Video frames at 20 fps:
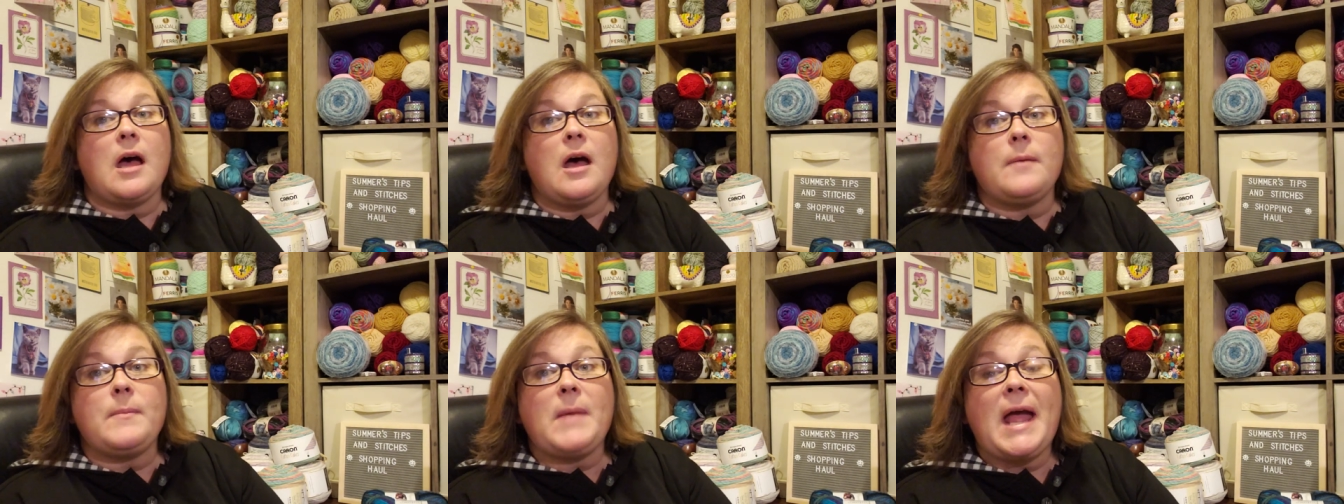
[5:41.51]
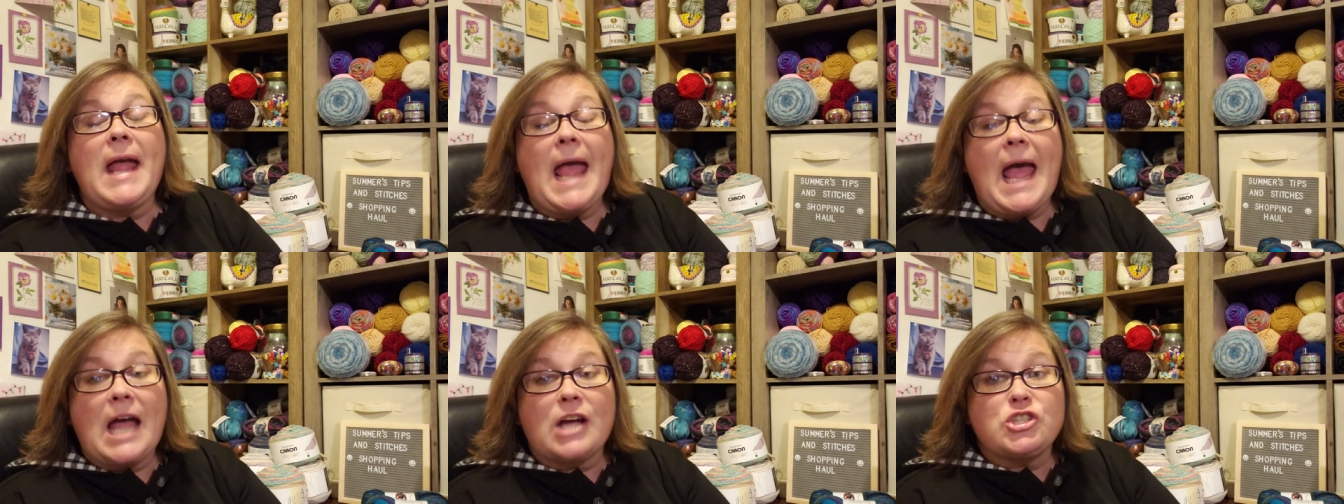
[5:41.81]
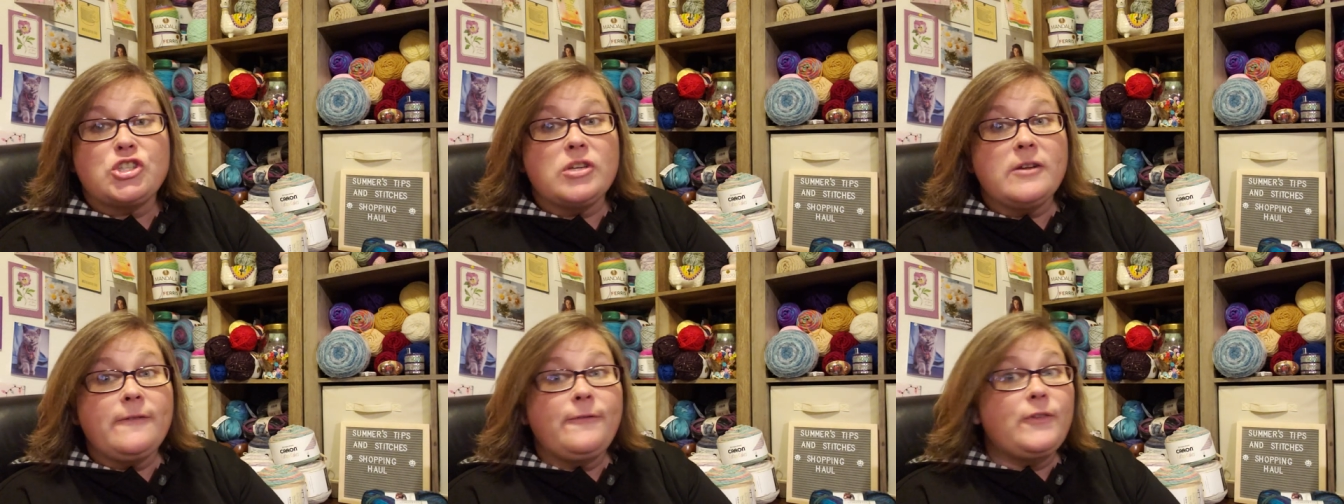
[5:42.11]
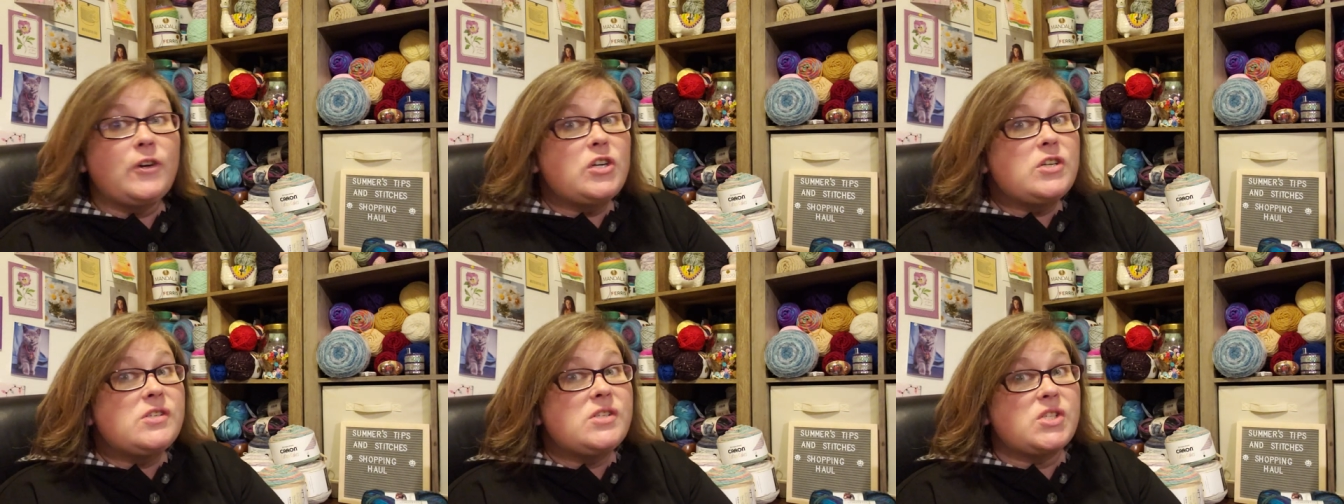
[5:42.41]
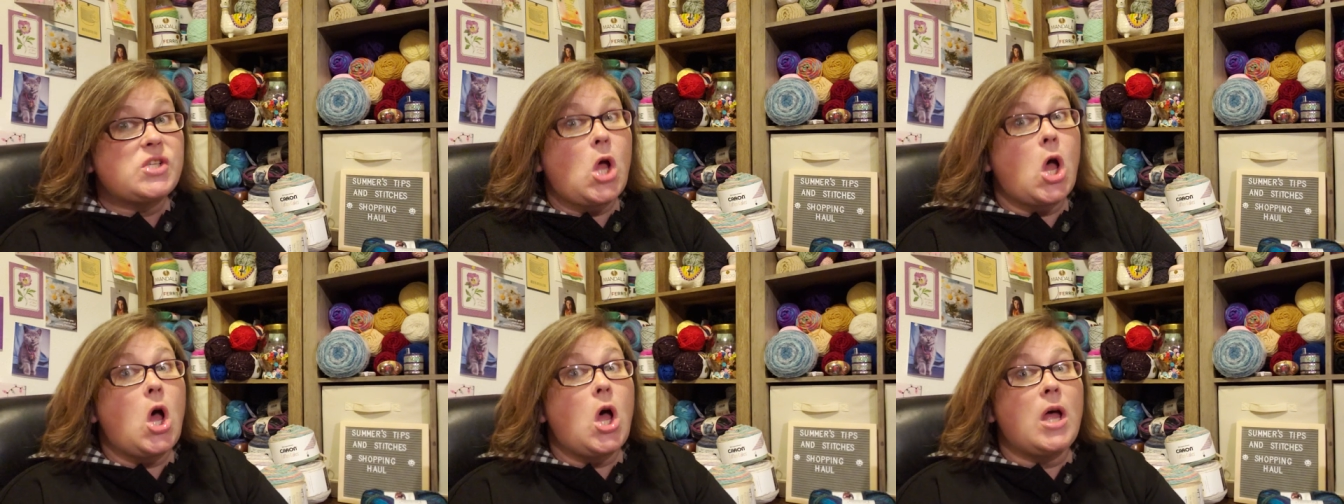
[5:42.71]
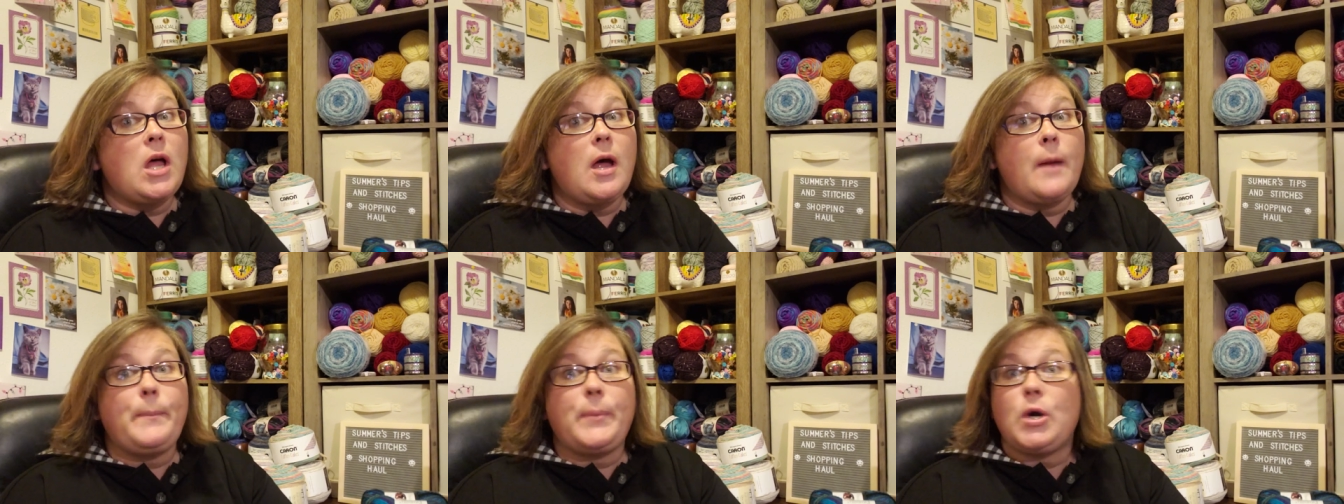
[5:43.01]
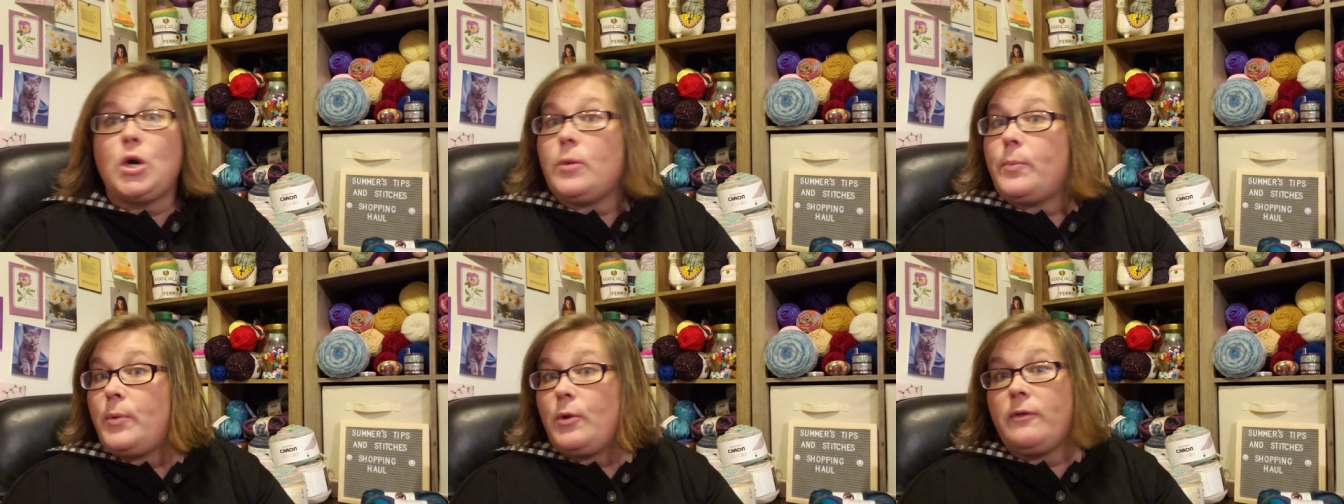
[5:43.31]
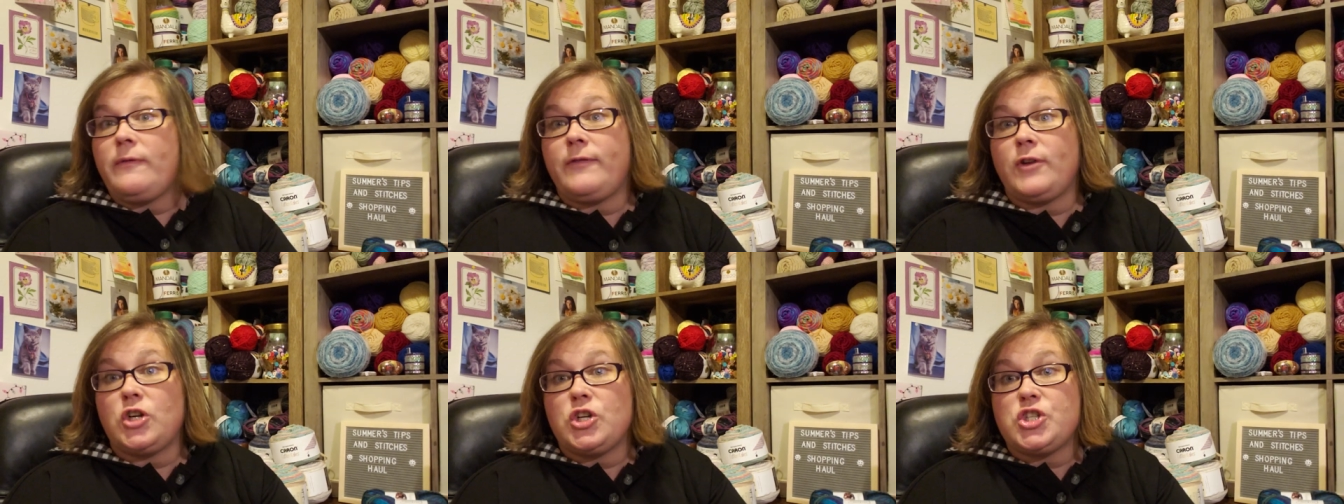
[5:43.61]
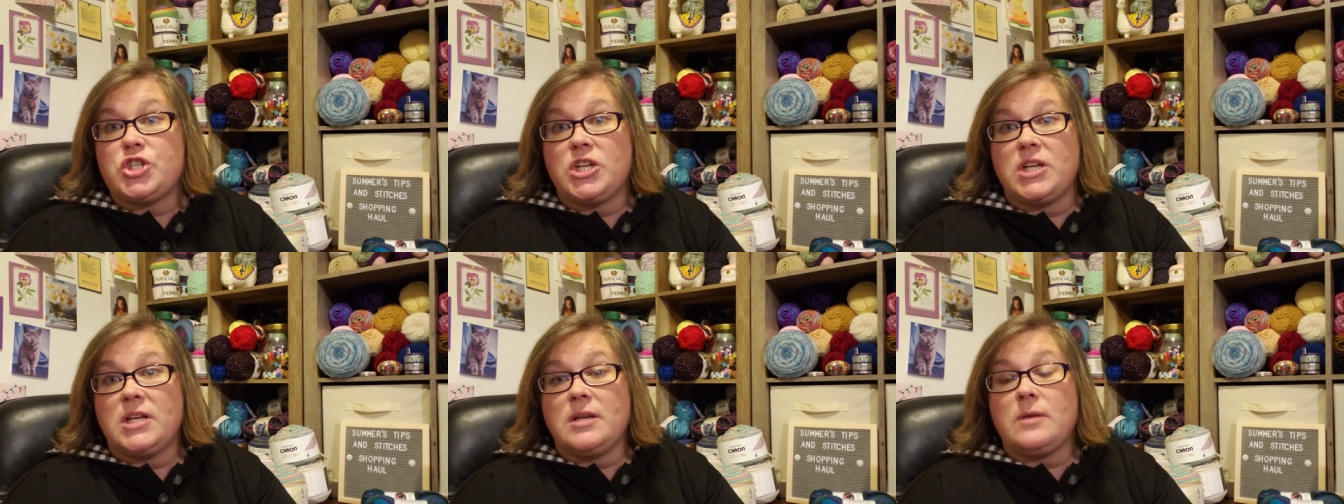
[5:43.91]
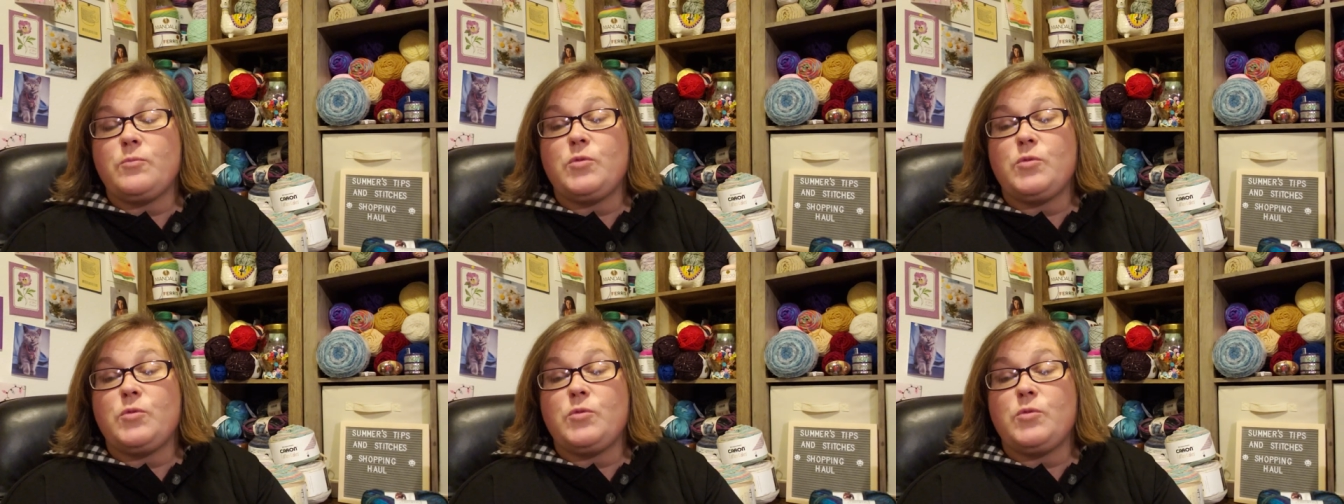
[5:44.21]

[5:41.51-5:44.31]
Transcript: Um, I actually first saw a purple version,